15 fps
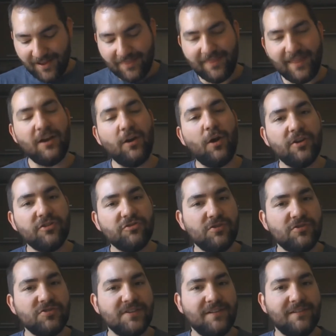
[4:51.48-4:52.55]
that
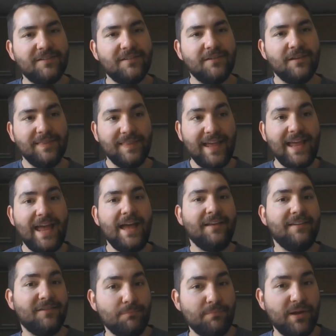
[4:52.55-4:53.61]
ostriches lay
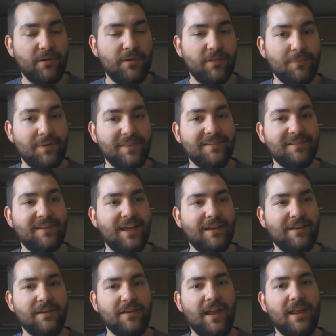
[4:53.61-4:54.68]
eggs and bury them in the
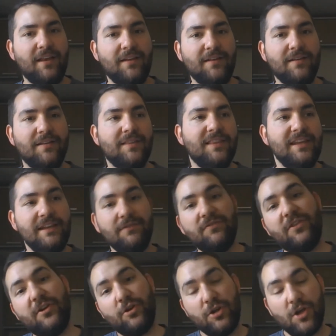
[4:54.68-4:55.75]
sand and leave
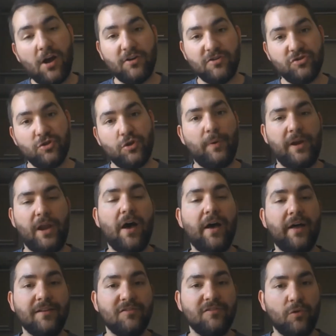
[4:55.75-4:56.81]
their young to go and
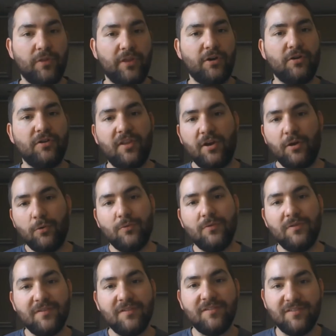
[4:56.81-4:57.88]
hunt. So they don't
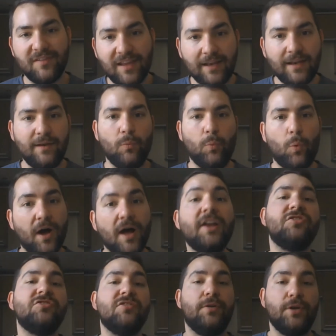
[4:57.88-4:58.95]
sit and
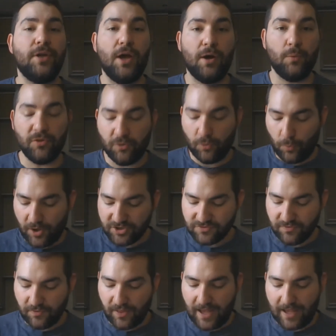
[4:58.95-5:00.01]
watch their young with a
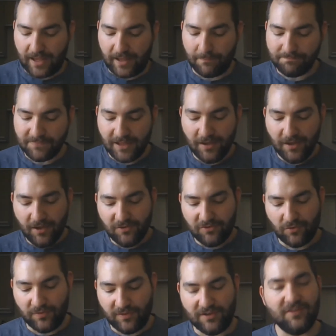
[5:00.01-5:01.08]
watchful eye.
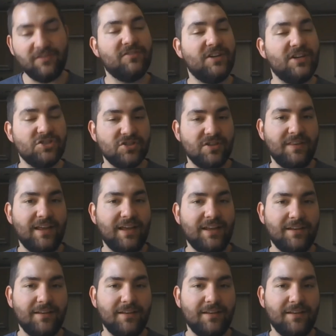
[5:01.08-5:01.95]
So the distinction that